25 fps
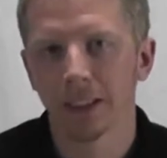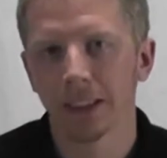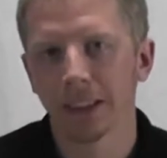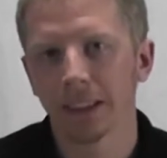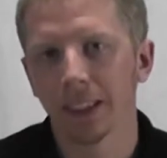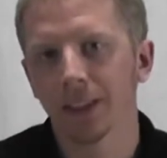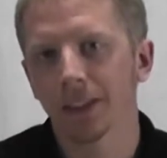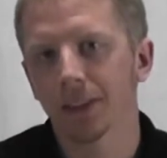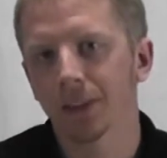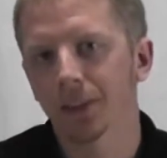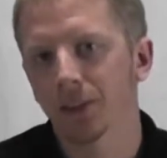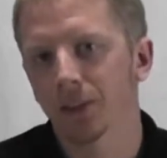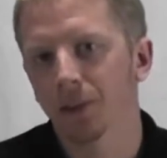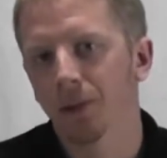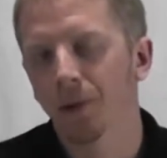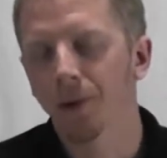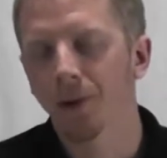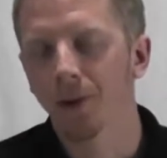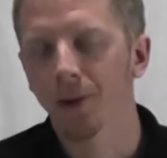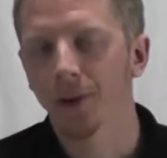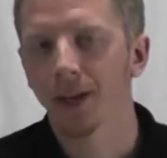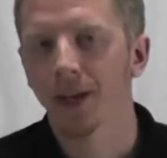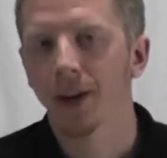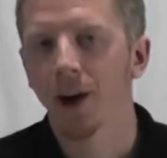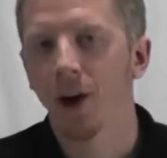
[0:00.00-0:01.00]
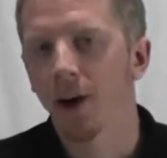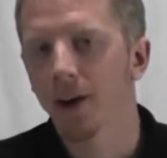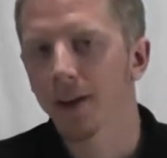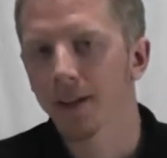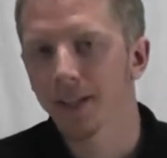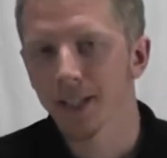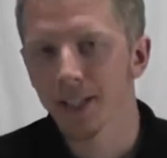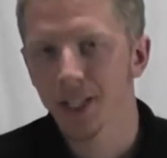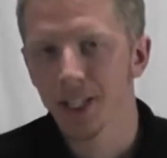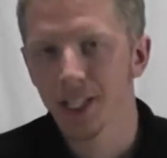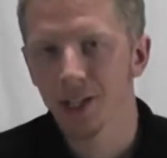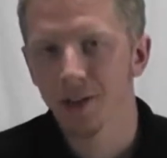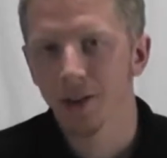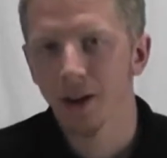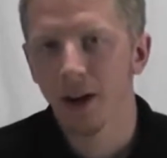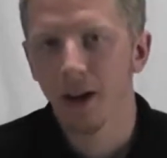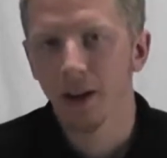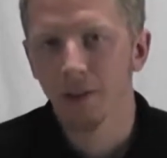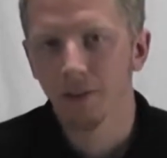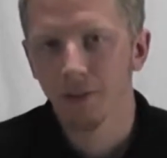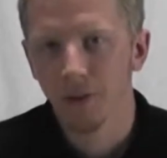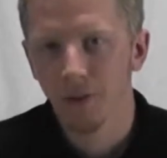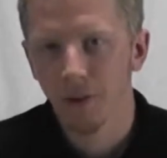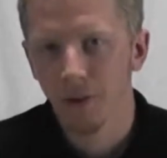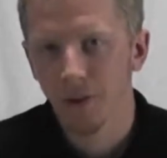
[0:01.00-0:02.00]
is either stored on a hard disk
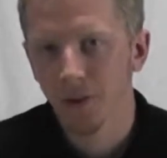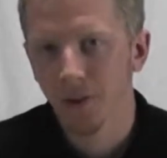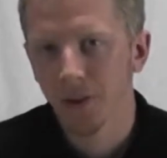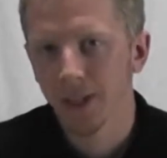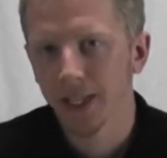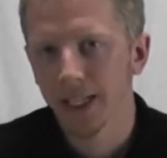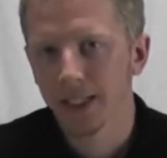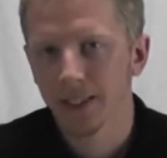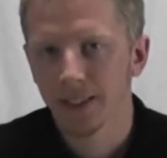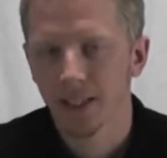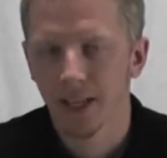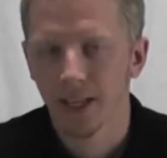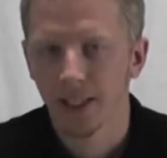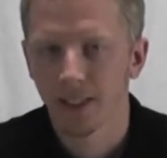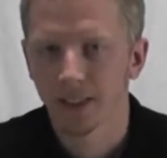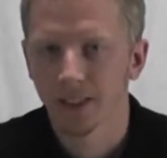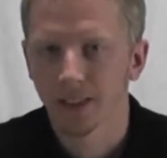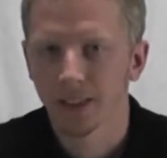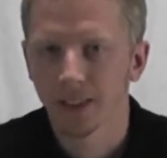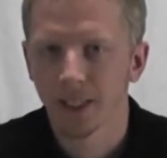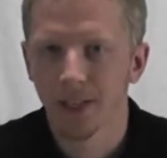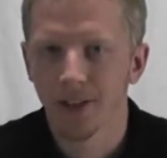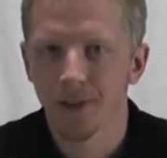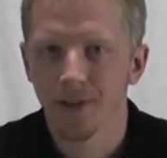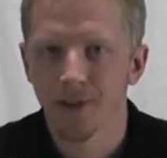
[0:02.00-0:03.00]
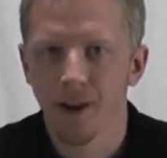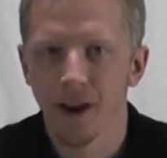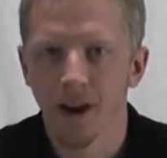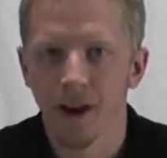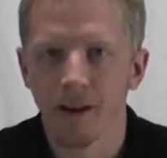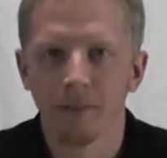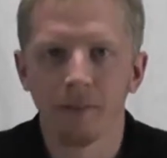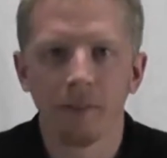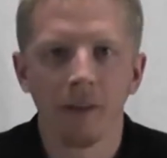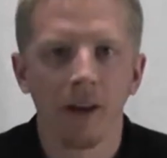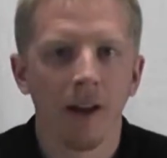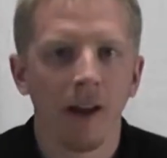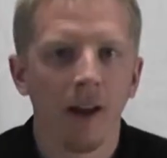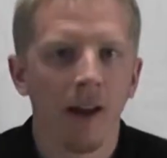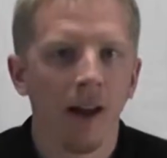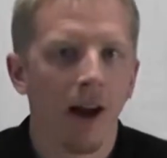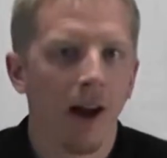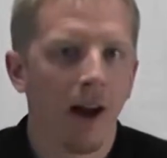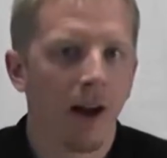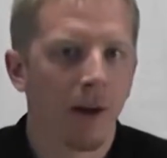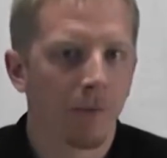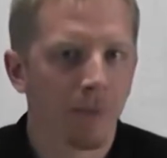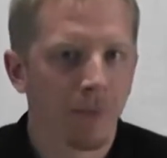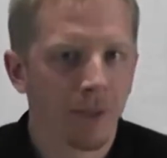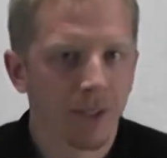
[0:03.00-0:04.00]
drive or on a solid state drive,
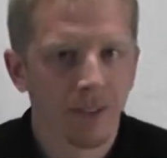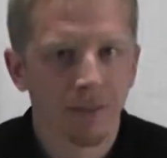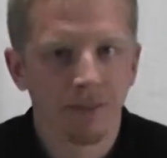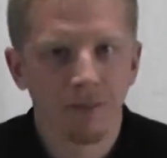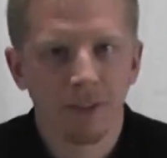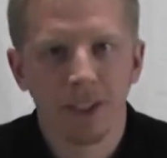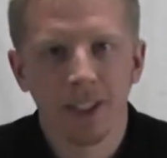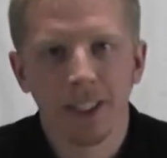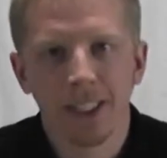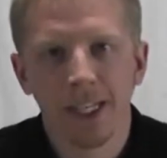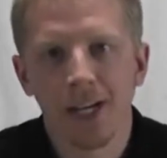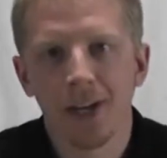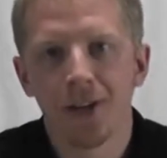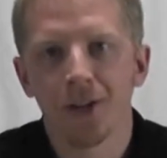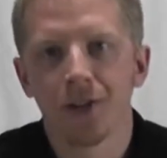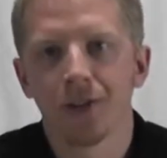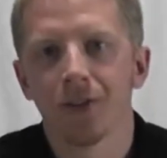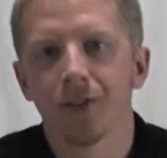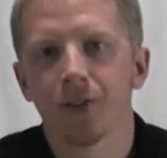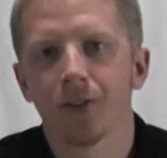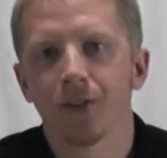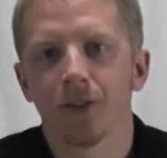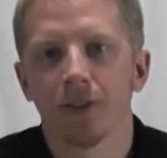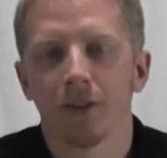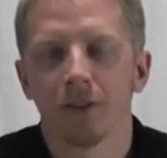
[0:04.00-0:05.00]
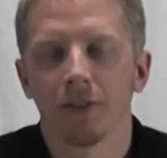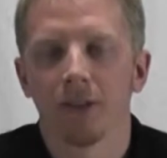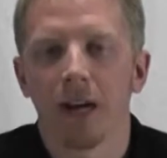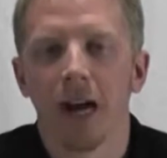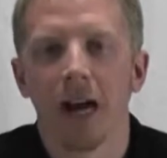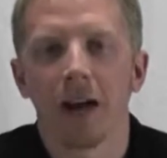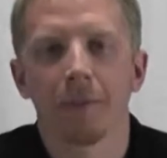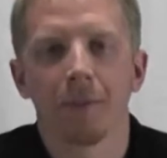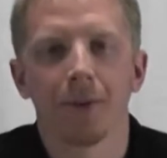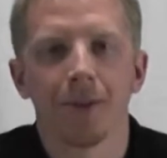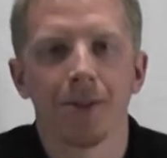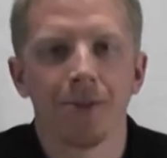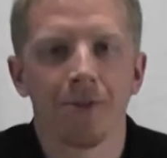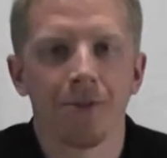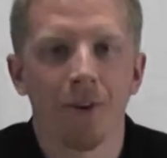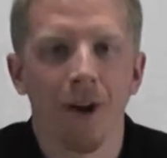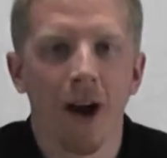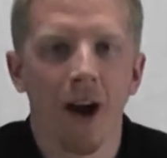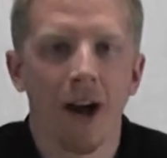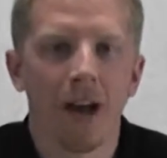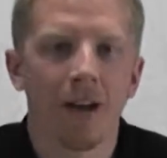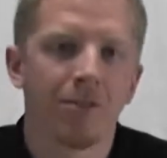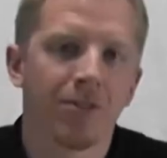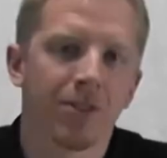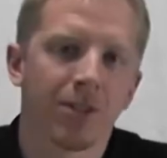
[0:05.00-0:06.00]
with some variations of hybrid
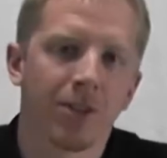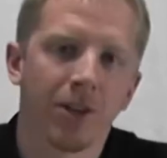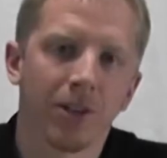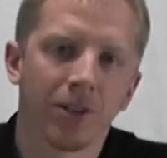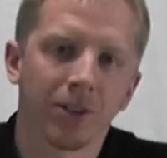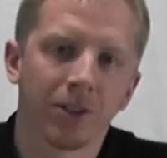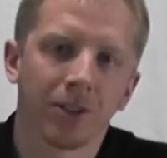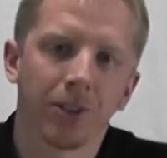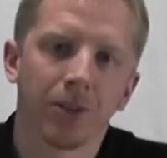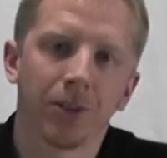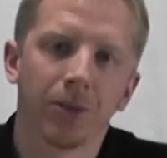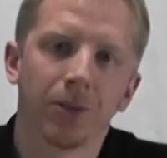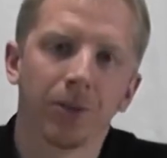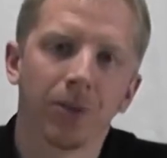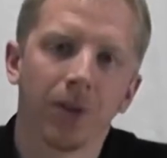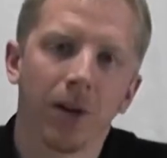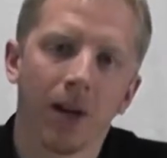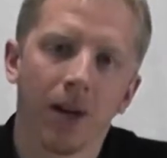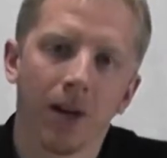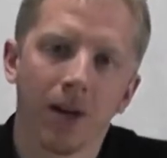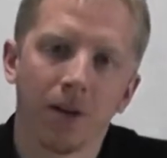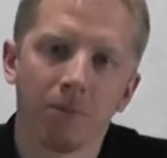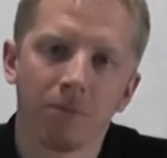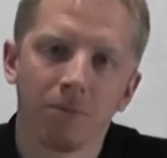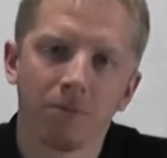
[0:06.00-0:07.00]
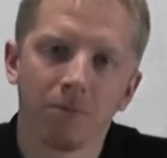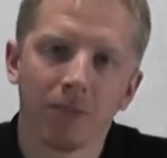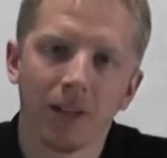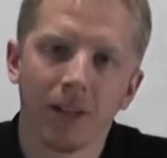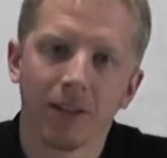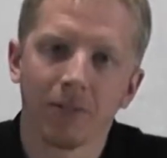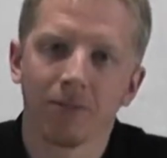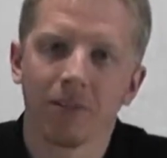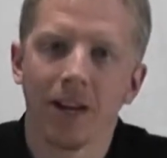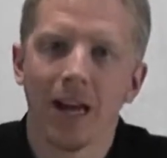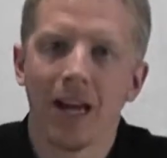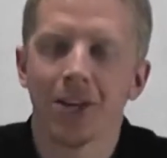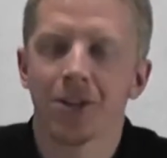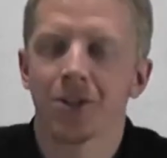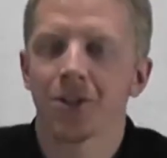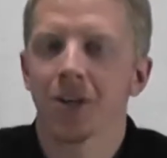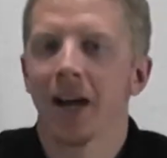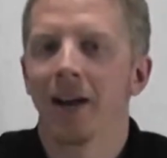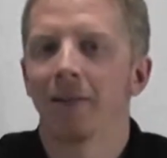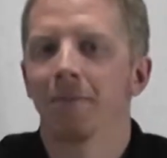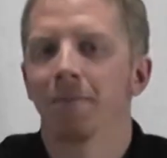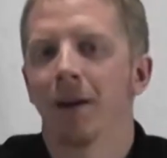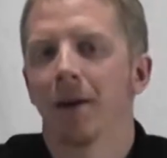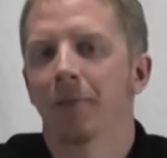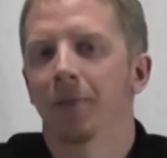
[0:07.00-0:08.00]
drives and also like flash
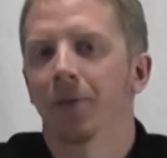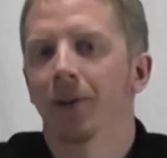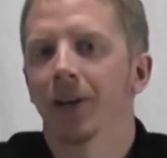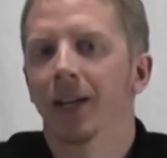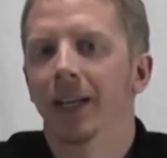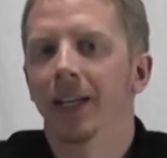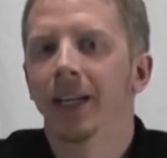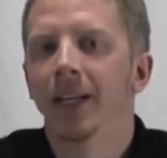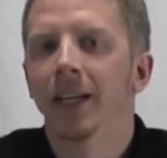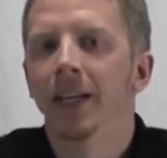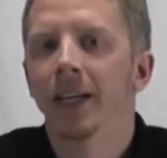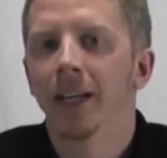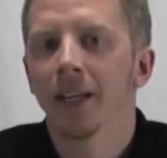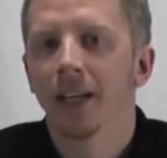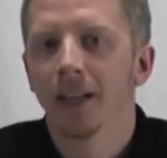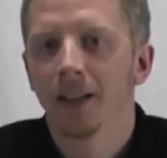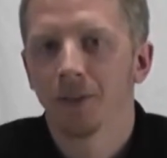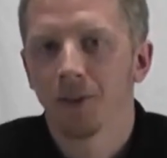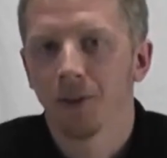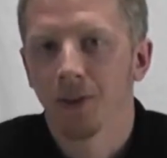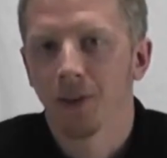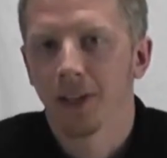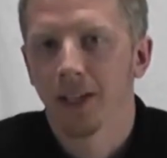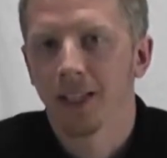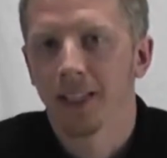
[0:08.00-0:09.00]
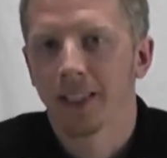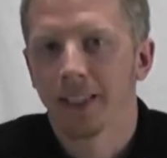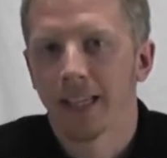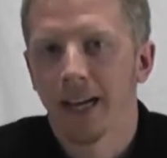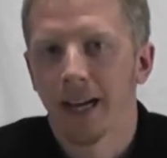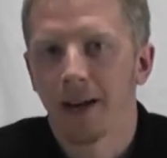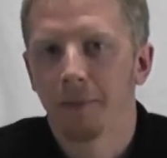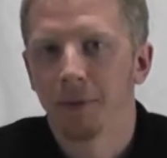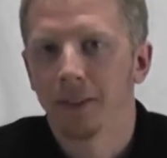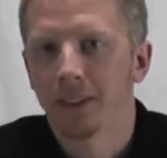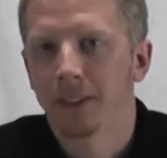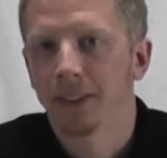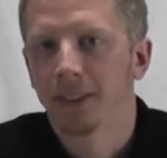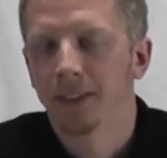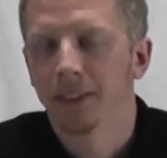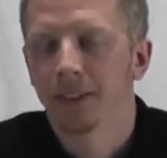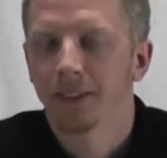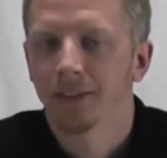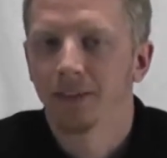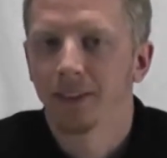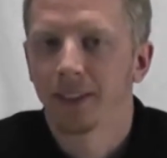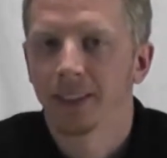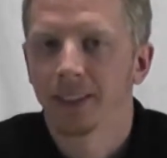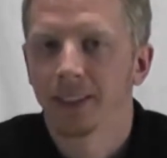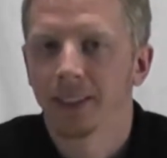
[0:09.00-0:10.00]
type memory for like tablets and
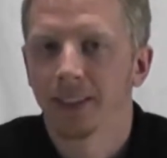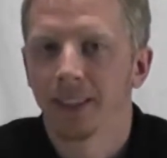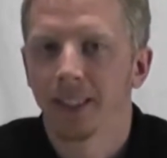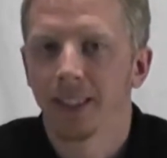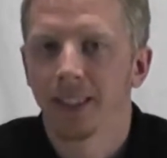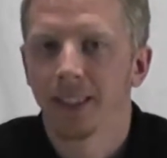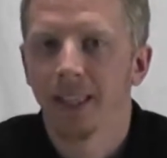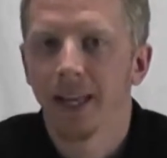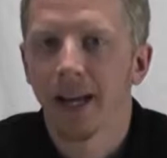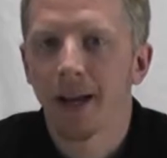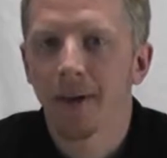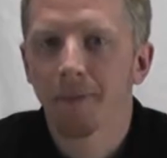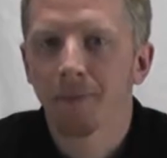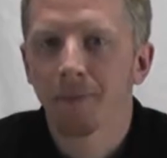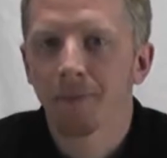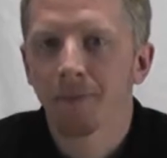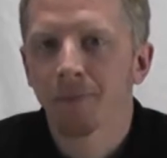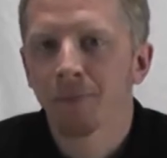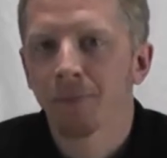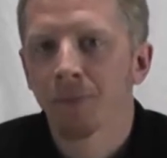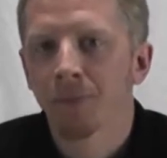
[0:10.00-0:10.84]
devices like that.